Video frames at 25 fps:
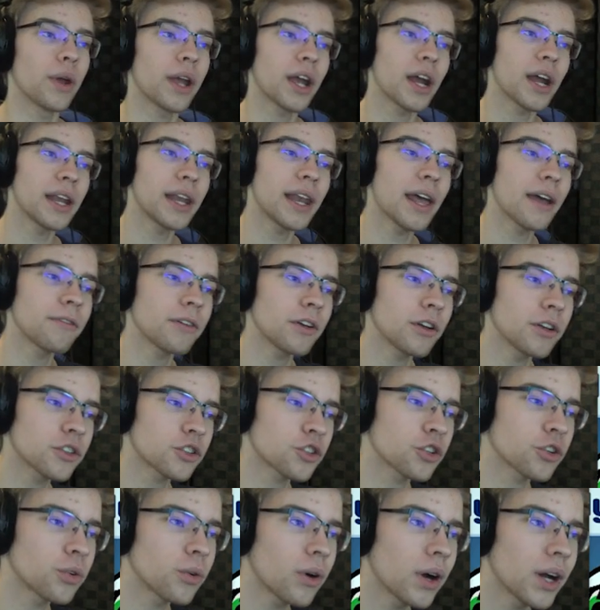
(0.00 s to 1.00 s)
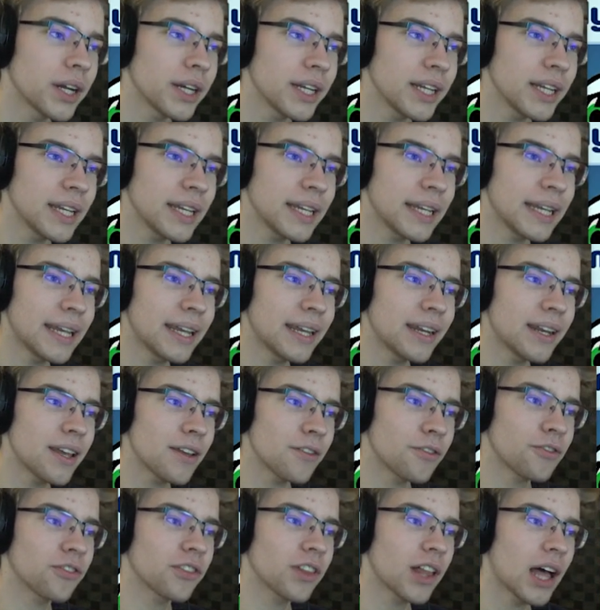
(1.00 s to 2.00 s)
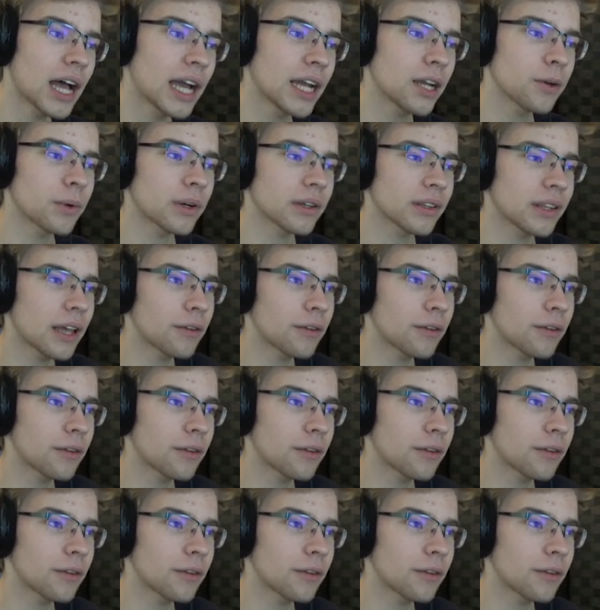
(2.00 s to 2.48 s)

We are level 20 in flying, we're